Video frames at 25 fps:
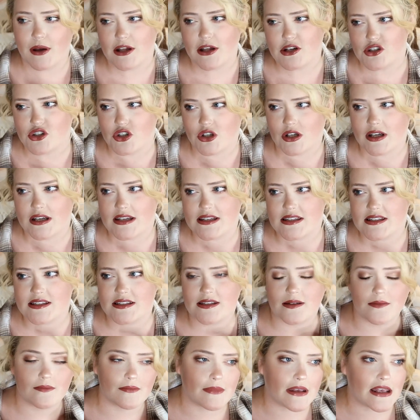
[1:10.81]

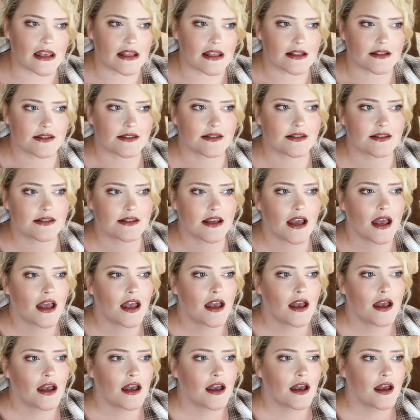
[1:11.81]
Pinterest meets
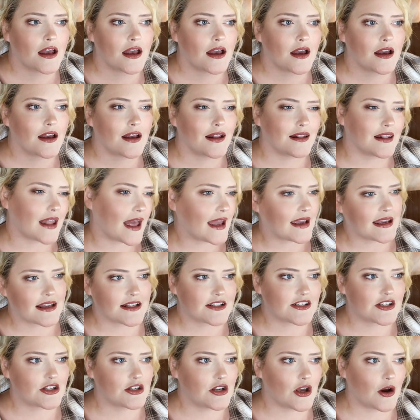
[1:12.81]
like
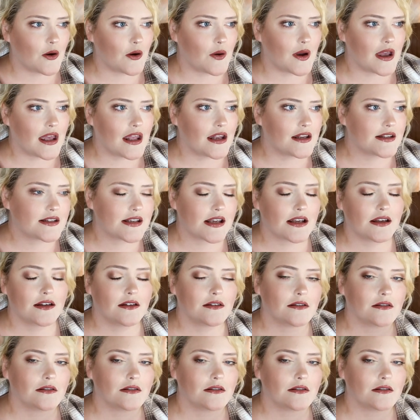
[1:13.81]
it to know it